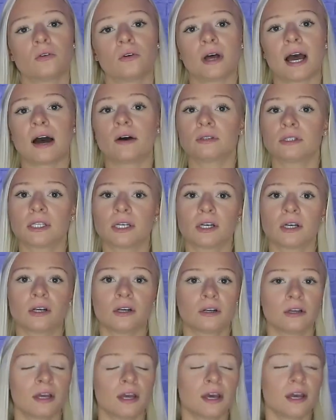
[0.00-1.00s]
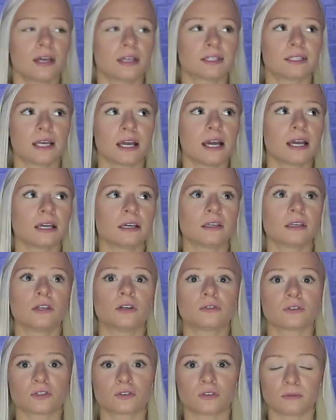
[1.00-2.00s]
out there saying,
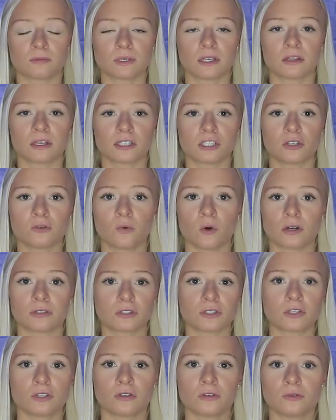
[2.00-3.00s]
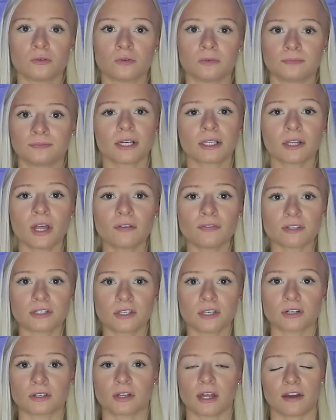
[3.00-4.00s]
scripting that you want to bring love
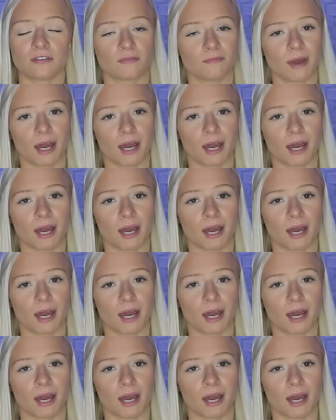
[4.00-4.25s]
into your life,